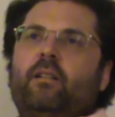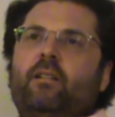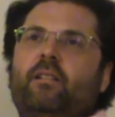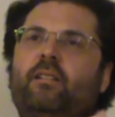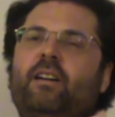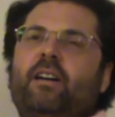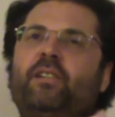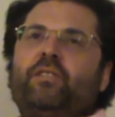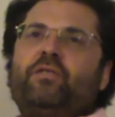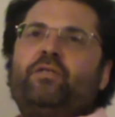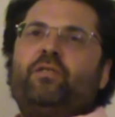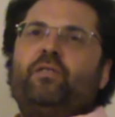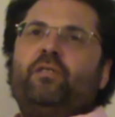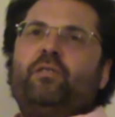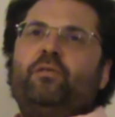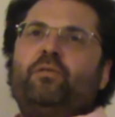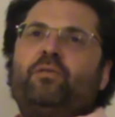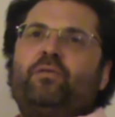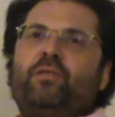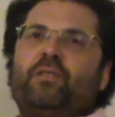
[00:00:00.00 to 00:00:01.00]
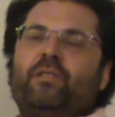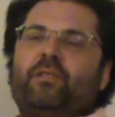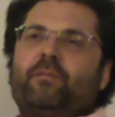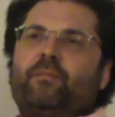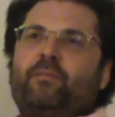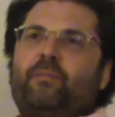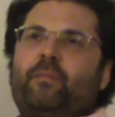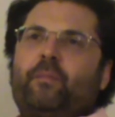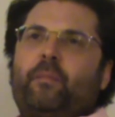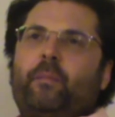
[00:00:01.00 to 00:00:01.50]
Culturally neutral
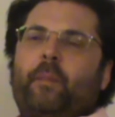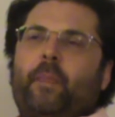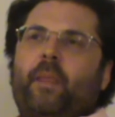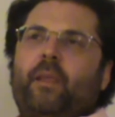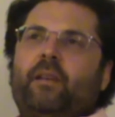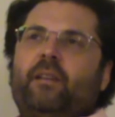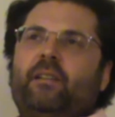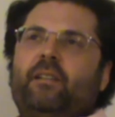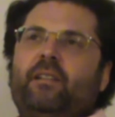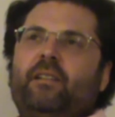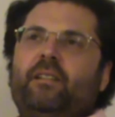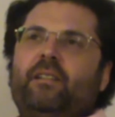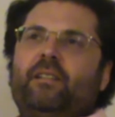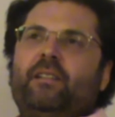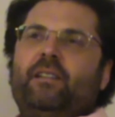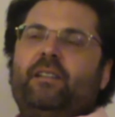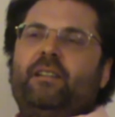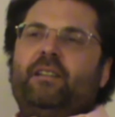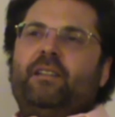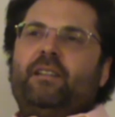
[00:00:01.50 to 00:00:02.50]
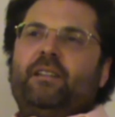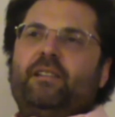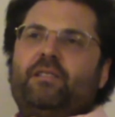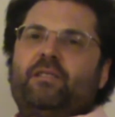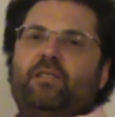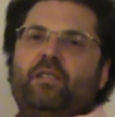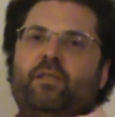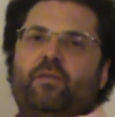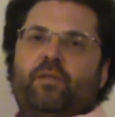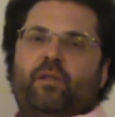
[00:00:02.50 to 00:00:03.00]
is
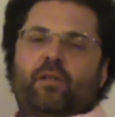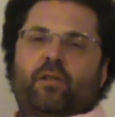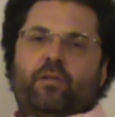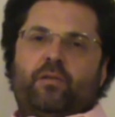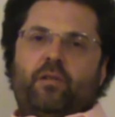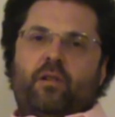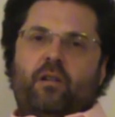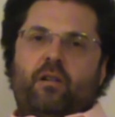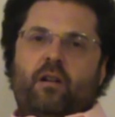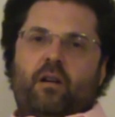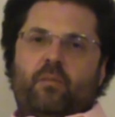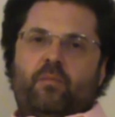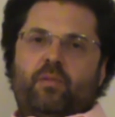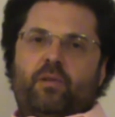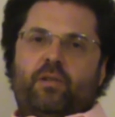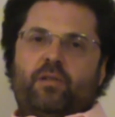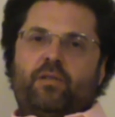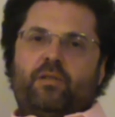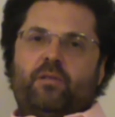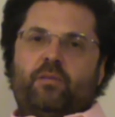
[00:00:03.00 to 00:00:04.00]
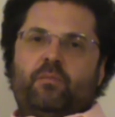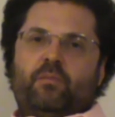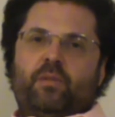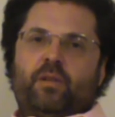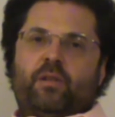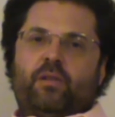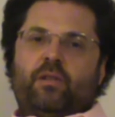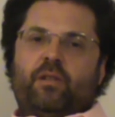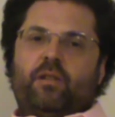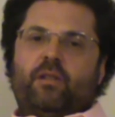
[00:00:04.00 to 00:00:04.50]
difficult to accomplish
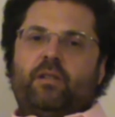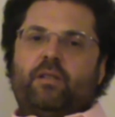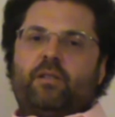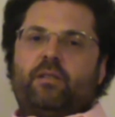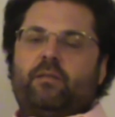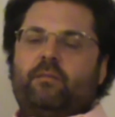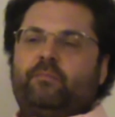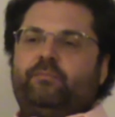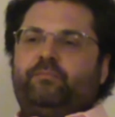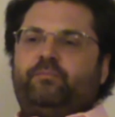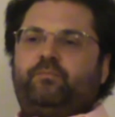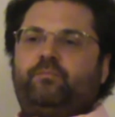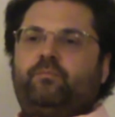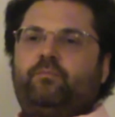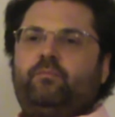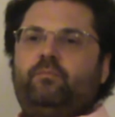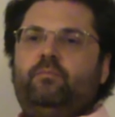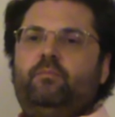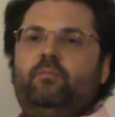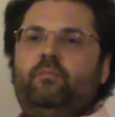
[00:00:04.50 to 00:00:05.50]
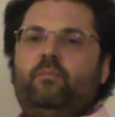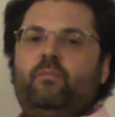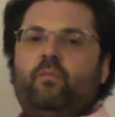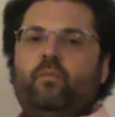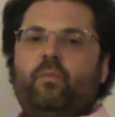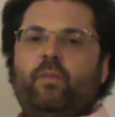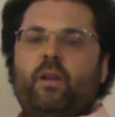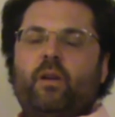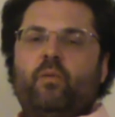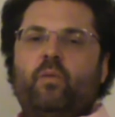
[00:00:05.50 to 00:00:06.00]
because
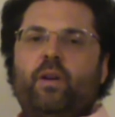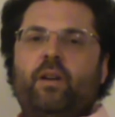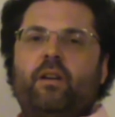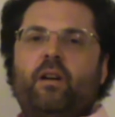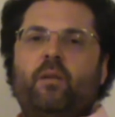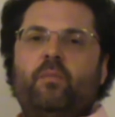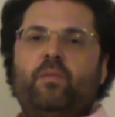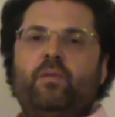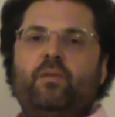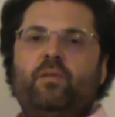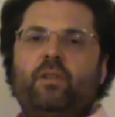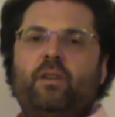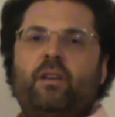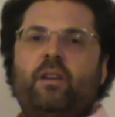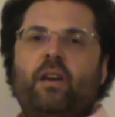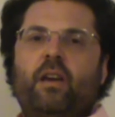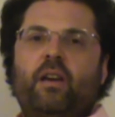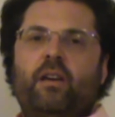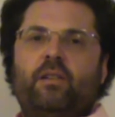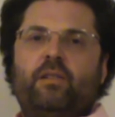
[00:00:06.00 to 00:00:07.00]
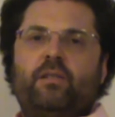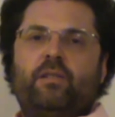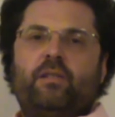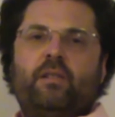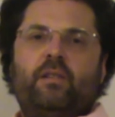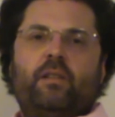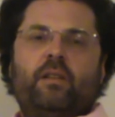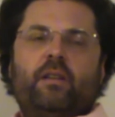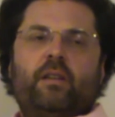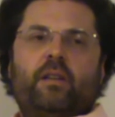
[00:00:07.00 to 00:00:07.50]
we communicate
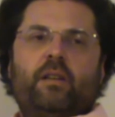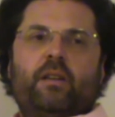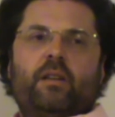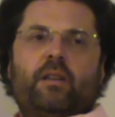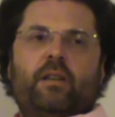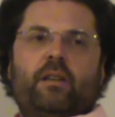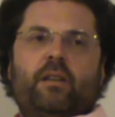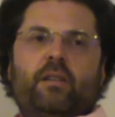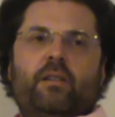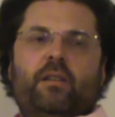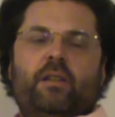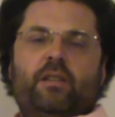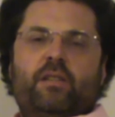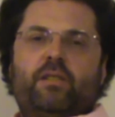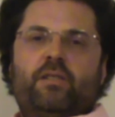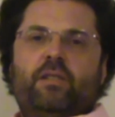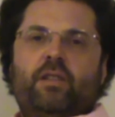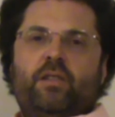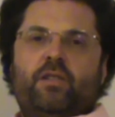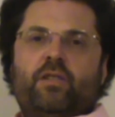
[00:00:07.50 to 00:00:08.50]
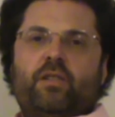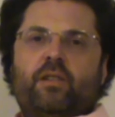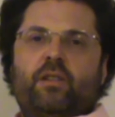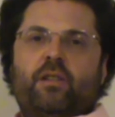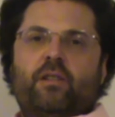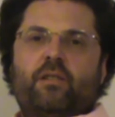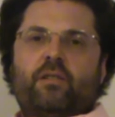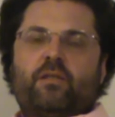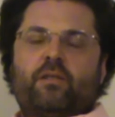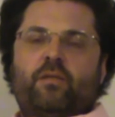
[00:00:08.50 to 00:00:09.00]
these
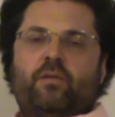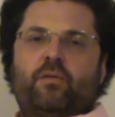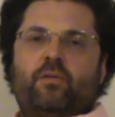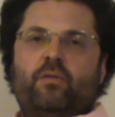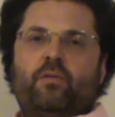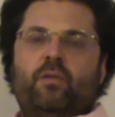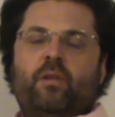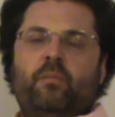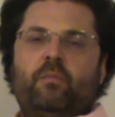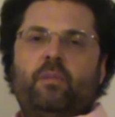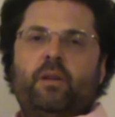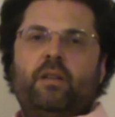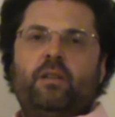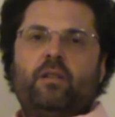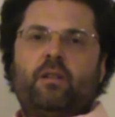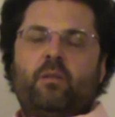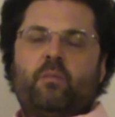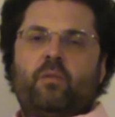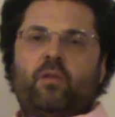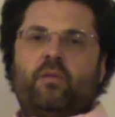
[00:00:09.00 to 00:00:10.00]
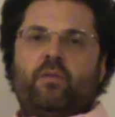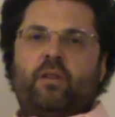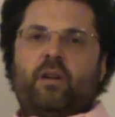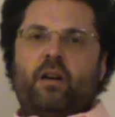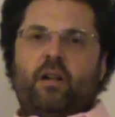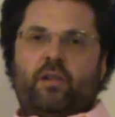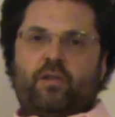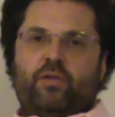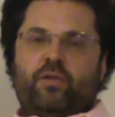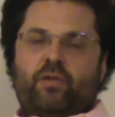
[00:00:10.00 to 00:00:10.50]
teachings through a medium of
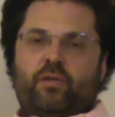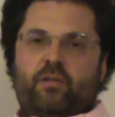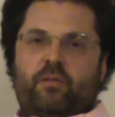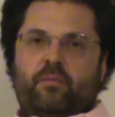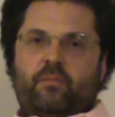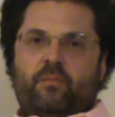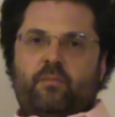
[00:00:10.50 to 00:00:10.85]
culture.